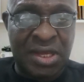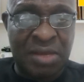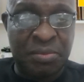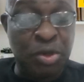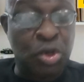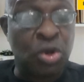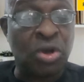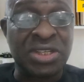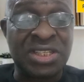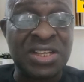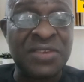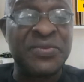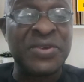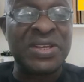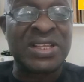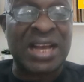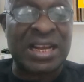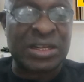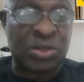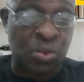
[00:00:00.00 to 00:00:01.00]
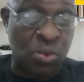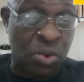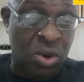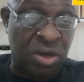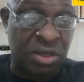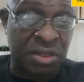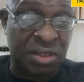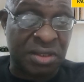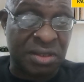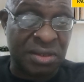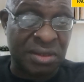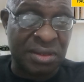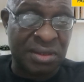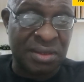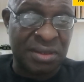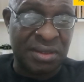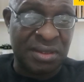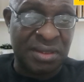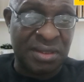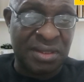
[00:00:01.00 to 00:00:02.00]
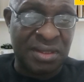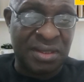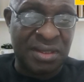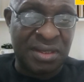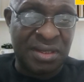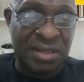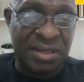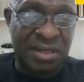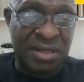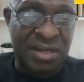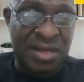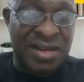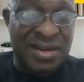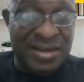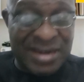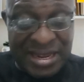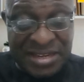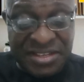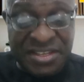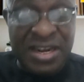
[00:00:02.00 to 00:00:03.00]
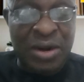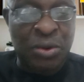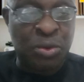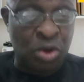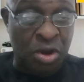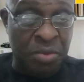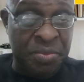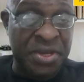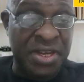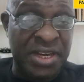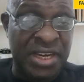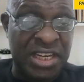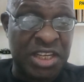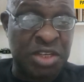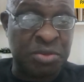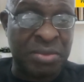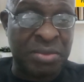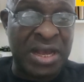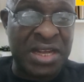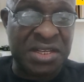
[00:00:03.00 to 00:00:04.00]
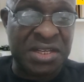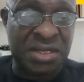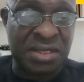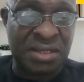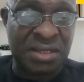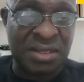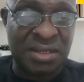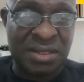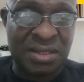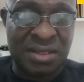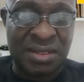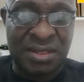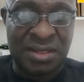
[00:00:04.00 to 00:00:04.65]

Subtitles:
Because if it has worked, Nigeria will not be in this mess.